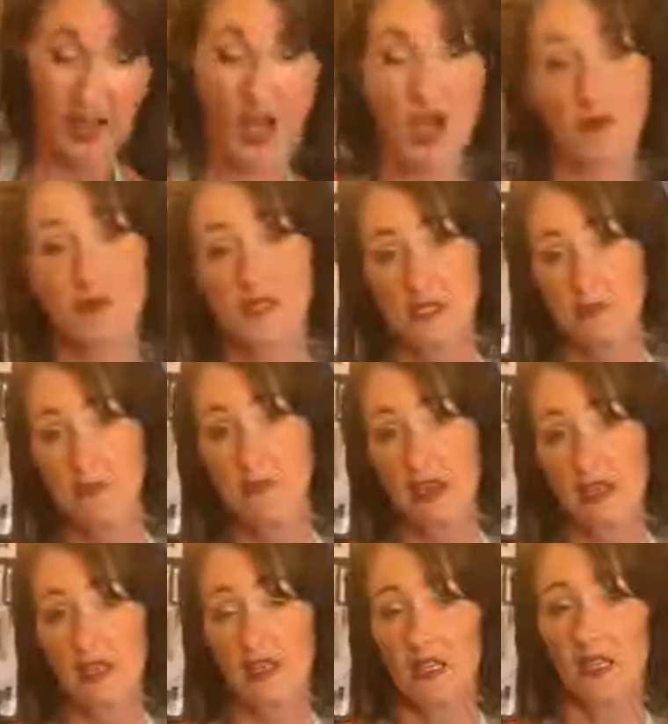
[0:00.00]
I was
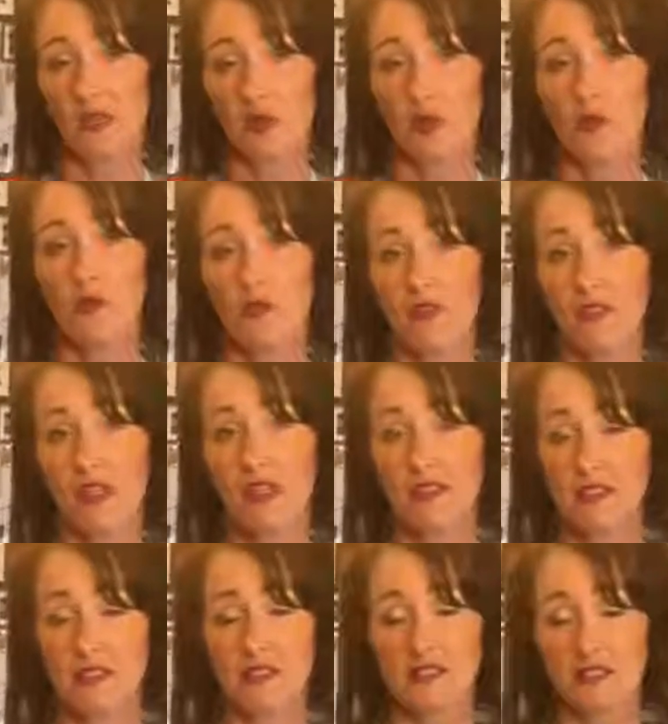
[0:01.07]
making
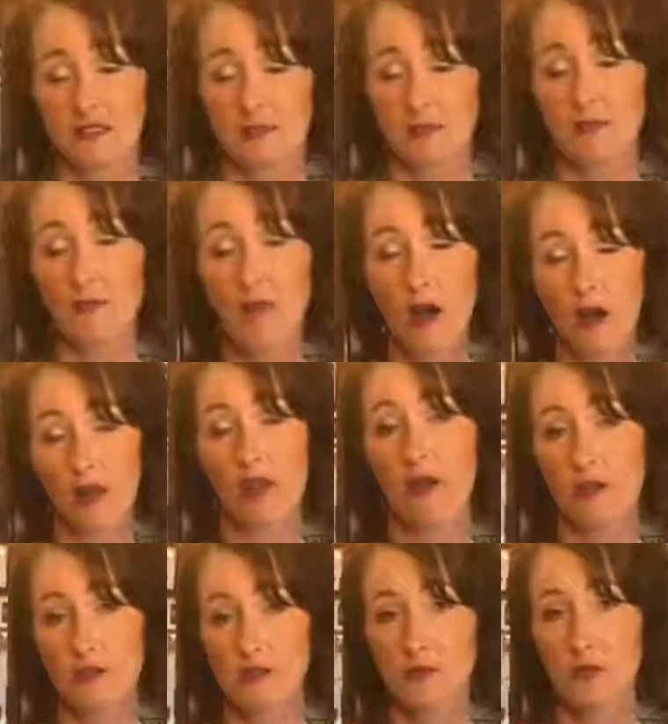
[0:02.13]
cornflakes and Milo
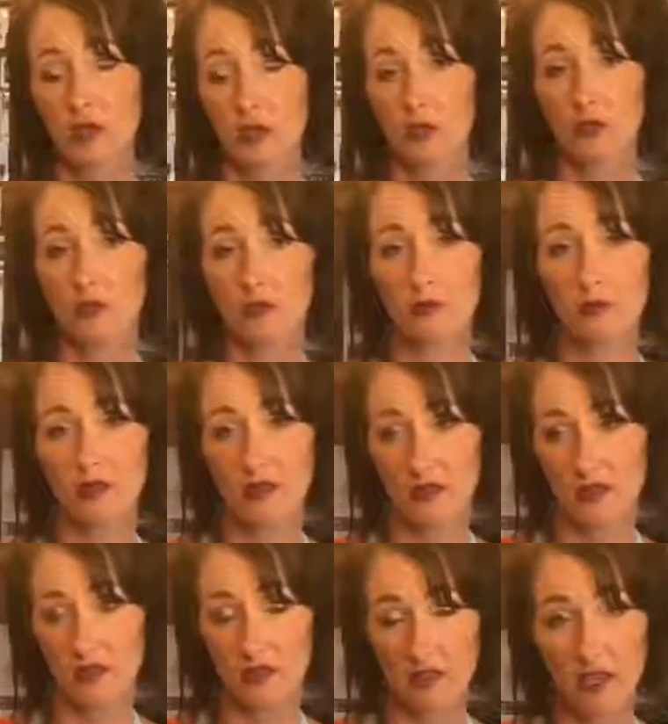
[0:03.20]
sprinkled with
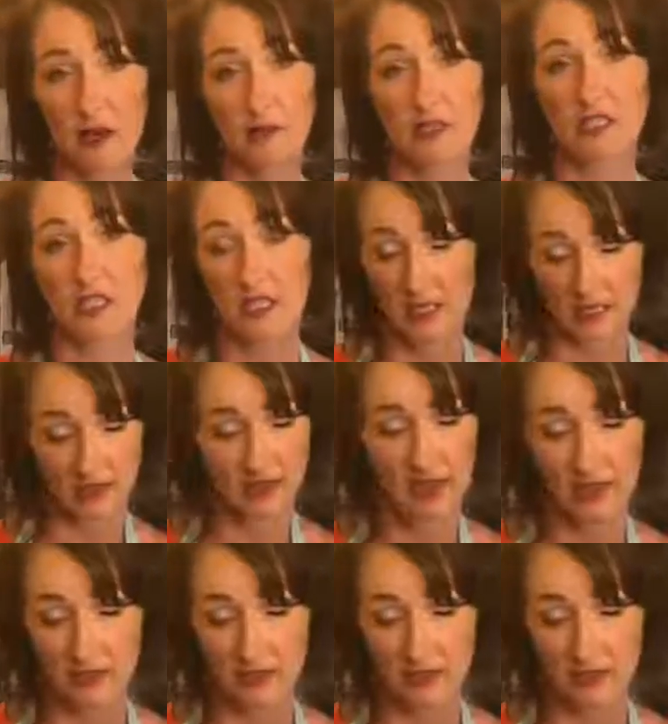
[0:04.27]
a cup of tea and that